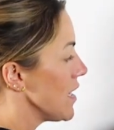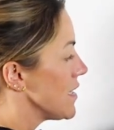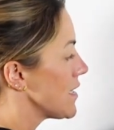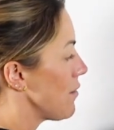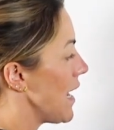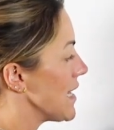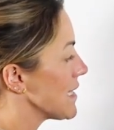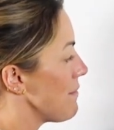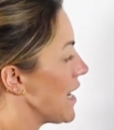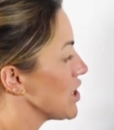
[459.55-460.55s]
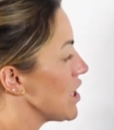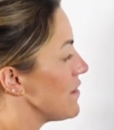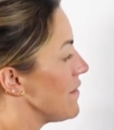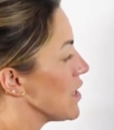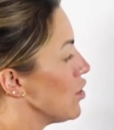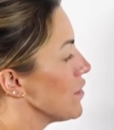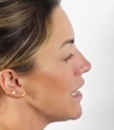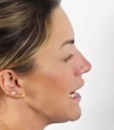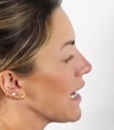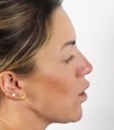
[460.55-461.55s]
So let's imagine that the other
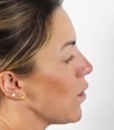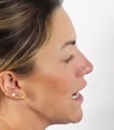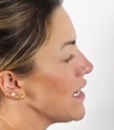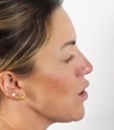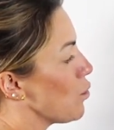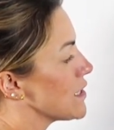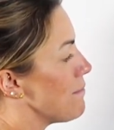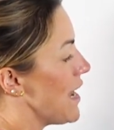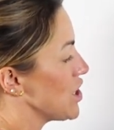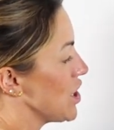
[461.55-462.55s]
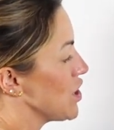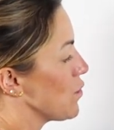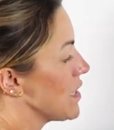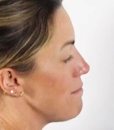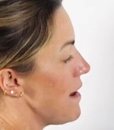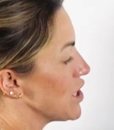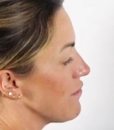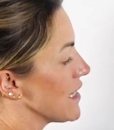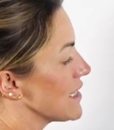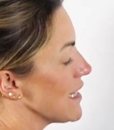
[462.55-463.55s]
liquid was measured with a
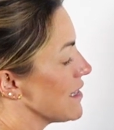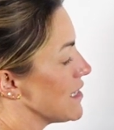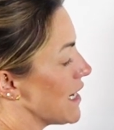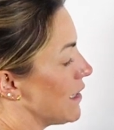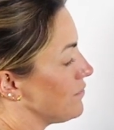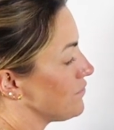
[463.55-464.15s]
measuring cylinder.